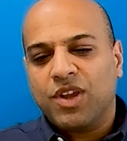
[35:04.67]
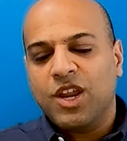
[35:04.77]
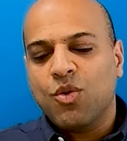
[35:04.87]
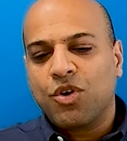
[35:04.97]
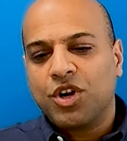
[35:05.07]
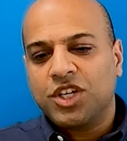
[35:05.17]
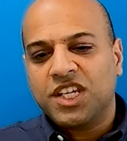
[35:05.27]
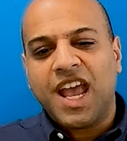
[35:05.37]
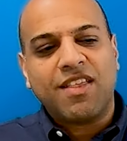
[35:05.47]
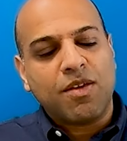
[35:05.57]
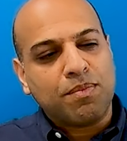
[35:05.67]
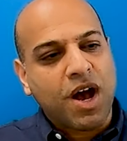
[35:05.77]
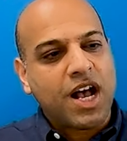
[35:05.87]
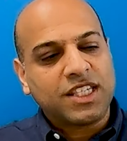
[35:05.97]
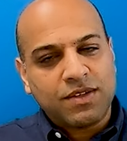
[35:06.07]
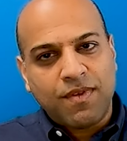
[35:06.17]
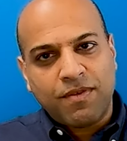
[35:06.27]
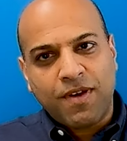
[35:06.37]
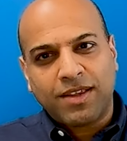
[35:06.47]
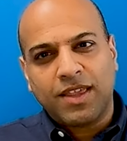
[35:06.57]
in order to get the positive
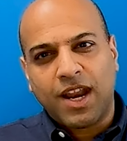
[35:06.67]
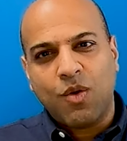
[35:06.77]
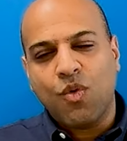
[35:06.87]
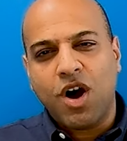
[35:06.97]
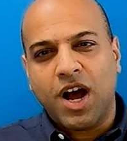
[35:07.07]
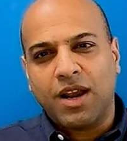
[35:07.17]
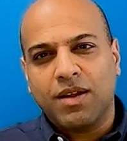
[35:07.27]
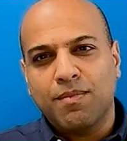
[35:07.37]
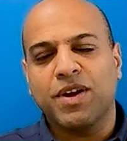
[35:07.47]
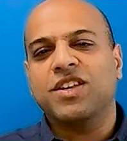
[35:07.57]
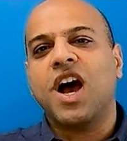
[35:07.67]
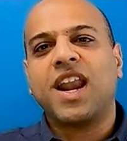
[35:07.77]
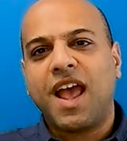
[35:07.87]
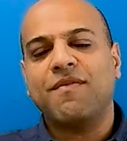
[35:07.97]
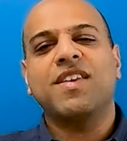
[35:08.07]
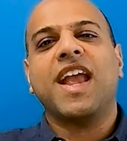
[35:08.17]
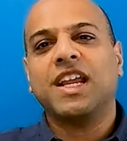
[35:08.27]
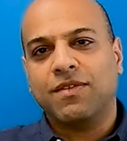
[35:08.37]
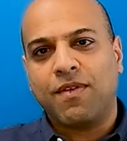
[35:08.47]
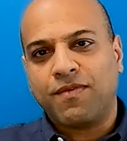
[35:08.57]
effect that I want, but not have
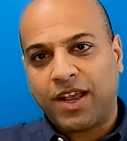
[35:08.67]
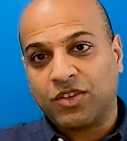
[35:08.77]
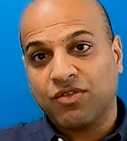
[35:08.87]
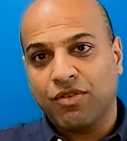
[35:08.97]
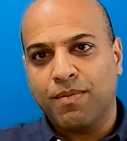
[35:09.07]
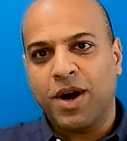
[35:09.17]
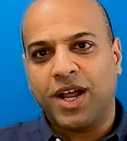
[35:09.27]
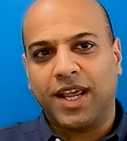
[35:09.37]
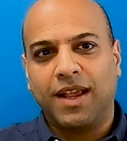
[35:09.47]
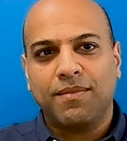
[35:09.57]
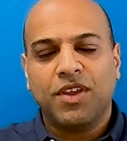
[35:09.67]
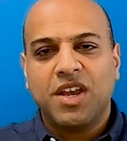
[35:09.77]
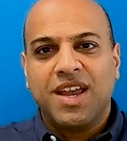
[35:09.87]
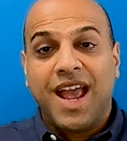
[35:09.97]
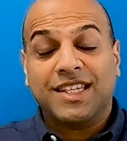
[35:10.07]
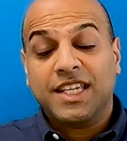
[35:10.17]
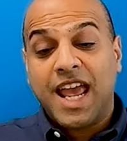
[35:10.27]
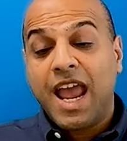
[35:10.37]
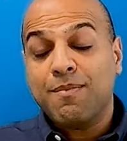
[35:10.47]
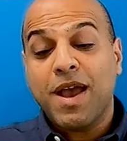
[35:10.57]
negative effects through the body? And
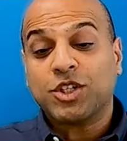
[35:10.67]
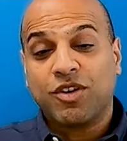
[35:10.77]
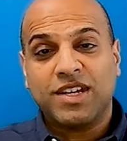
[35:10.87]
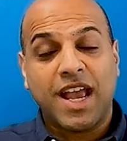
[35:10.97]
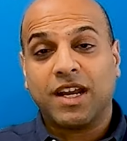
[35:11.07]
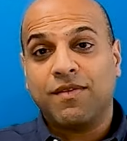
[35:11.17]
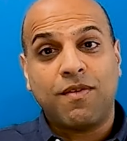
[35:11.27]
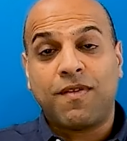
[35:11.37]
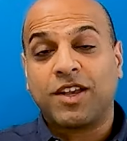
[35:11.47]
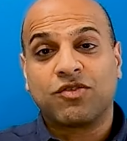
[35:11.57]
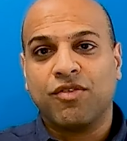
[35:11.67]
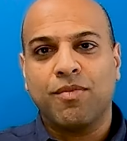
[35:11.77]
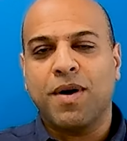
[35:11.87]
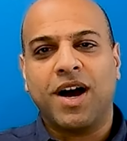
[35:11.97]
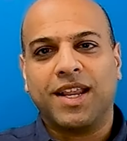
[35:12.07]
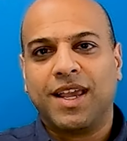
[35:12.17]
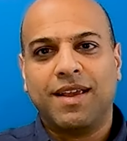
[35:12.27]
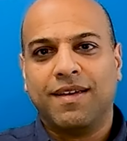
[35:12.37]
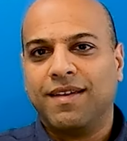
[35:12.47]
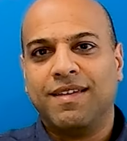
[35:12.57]
today, measuring negative effects through the
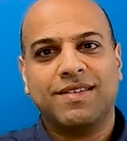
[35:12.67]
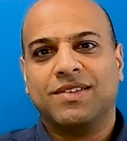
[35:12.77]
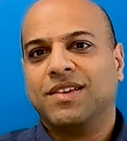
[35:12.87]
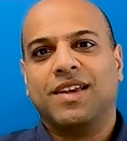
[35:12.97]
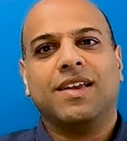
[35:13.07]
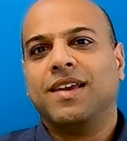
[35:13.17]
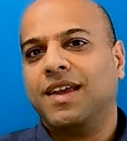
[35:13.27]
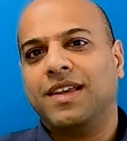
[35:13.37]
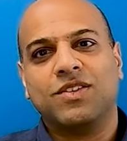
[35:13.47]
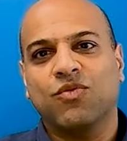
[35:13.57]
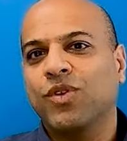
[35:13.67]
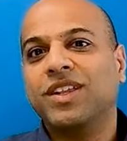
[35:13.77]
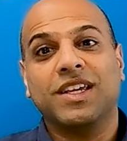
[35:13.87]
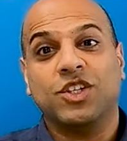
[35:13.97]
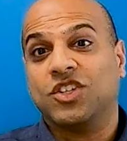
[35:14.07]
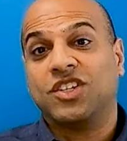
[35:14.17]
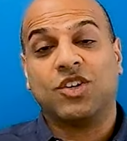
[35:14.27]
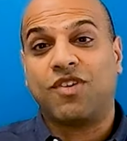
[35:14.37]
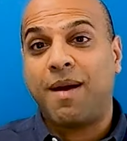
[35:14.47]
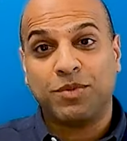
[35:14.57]
body is, it's really just a
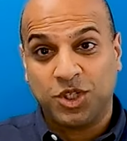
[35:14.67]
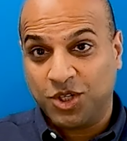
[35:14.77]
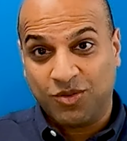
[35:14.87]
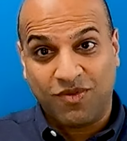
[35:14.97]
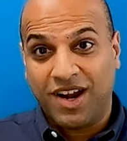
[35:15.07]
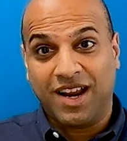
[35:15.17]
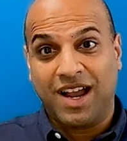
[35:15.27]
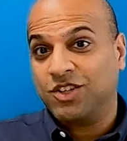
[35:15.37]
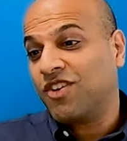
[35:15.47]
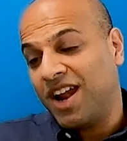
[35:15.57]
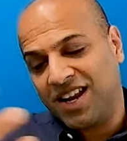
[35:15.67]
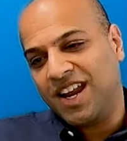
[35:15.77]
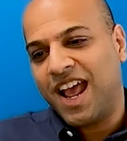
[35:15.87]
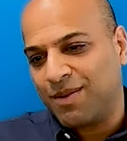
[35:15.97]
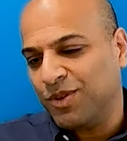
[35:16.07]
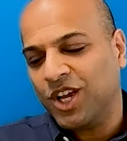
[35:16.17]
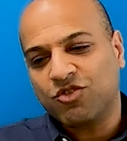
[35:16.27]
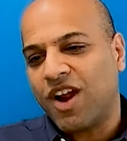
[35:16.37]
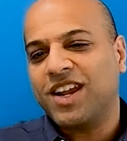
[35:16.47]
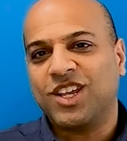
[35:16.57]
crapshoot, right? I try it in an animal, I
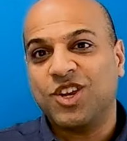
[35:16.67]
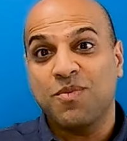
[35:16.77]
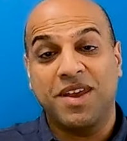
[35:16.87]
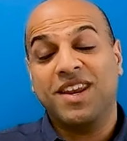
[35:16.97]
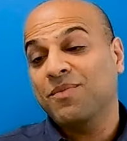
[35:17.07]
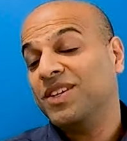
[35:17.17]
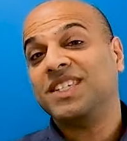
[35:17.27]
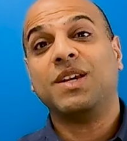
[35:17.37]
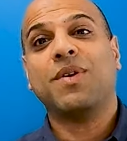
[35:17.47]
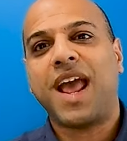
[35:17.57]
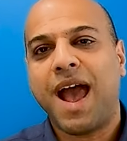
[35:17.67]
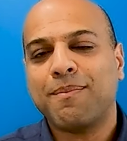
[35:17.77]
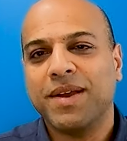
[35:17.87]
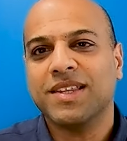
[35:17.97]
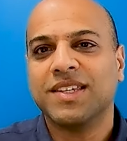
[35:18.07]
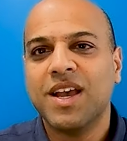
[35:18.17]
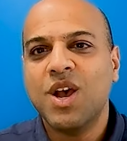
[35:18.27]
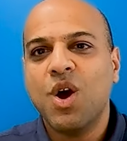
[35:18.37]
try it in a human, and we see what happens.